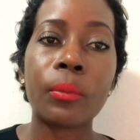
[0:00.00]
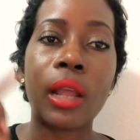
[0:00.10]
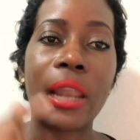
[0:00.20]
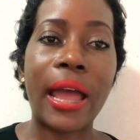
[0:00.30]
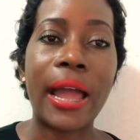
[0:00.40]

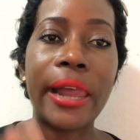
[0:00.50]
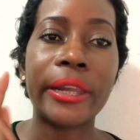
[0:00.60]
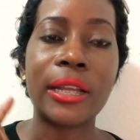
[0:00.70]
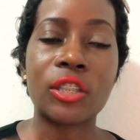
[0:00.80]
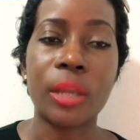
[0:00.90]

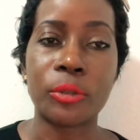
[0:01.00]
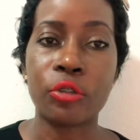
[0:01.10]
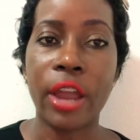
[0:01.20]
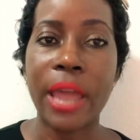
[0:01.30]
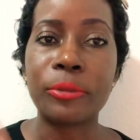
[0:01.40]
like and
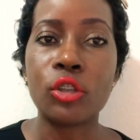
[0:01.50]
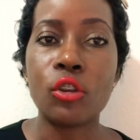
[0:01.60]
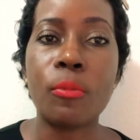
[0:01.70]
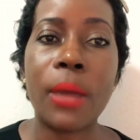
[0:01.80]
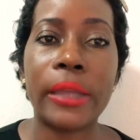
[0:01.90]
subscribe
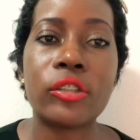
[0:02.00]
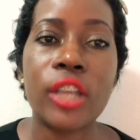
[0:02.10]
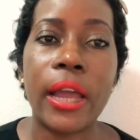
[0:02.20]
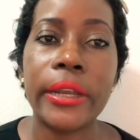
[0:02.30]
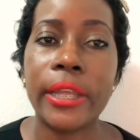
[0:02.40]
to my
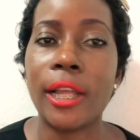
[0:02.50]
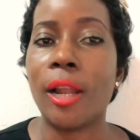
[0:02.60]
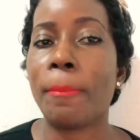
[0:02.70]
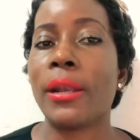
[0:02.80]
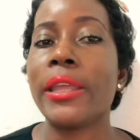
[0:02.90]

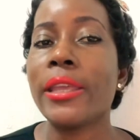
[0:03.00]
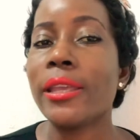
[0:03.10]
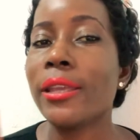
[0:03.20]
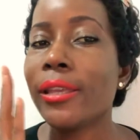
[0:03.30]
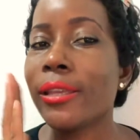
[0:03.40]
channel
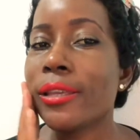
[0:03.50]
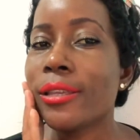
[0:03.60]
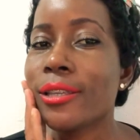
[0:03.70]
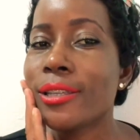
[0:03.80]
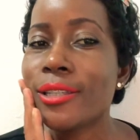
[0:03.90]

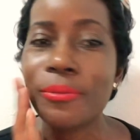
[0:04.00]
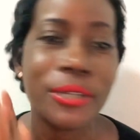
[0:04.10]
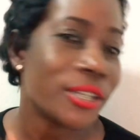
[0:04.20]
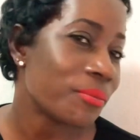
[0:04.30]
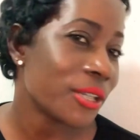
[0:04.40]
please
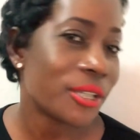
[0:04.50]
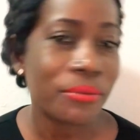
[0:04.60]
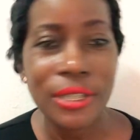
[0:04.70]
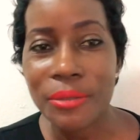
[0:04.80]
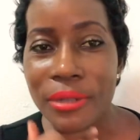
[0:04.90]
please please
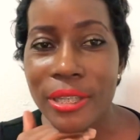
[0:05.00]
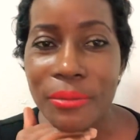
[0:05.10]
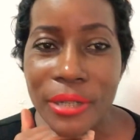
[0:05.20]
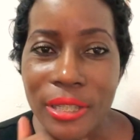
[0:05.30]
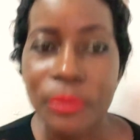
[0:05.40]
please please
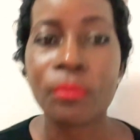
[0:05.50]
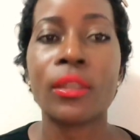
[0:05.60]
please